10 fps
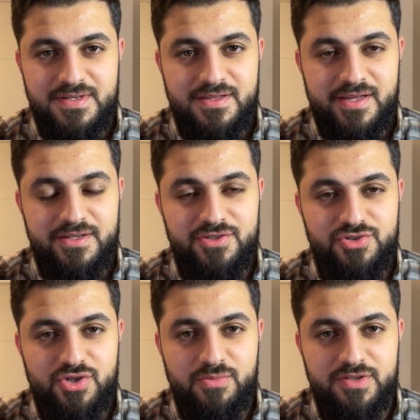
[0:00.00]
Thank you
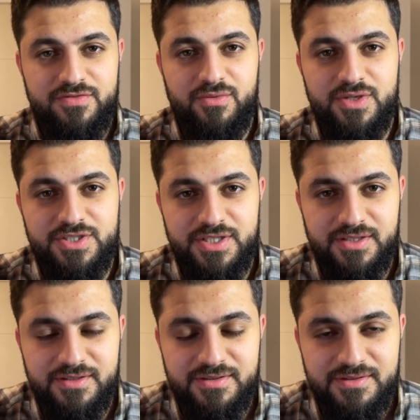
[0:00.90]
so much for
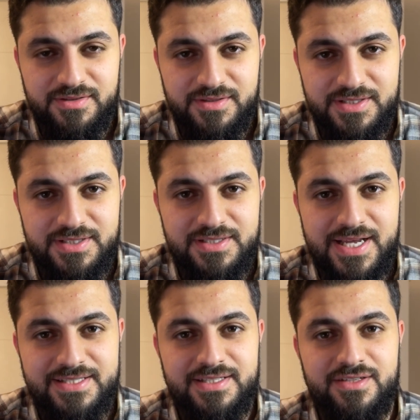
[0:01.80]
watching. This is
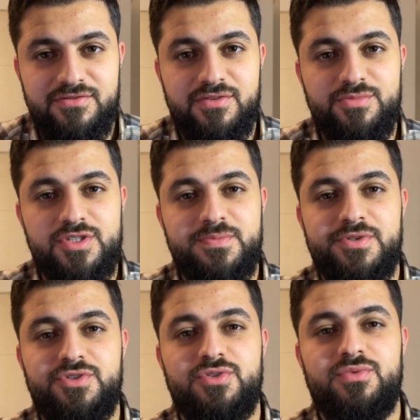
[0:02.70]
Hassan from the
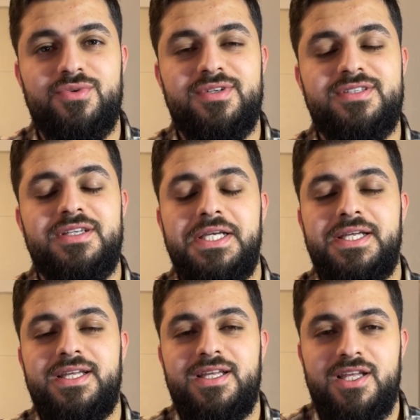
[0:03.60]
Spiritual Walks,
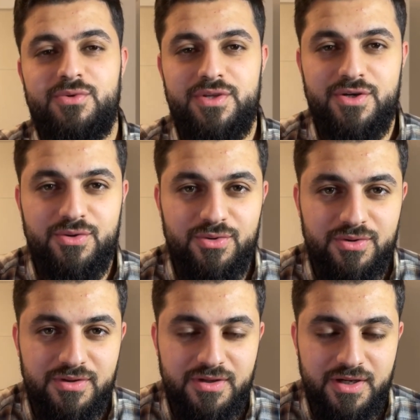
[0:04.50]
and we are
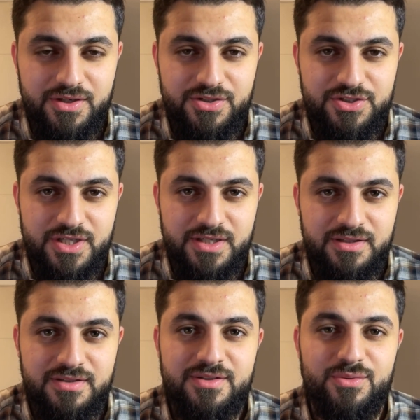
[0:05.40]
all on a
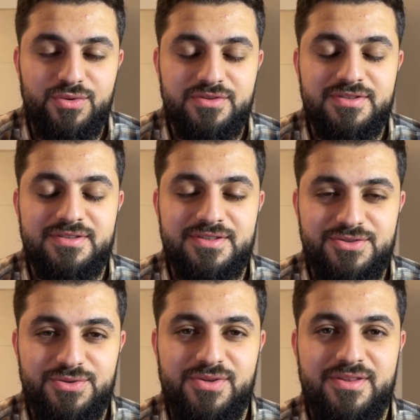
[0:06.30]
journey towards the
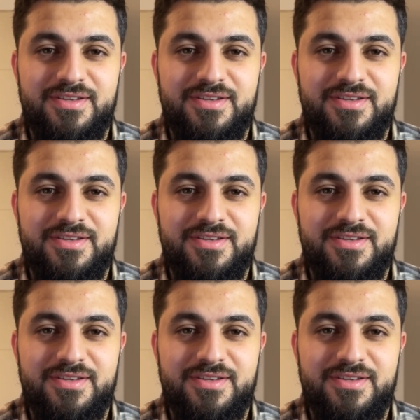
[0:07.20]
truth.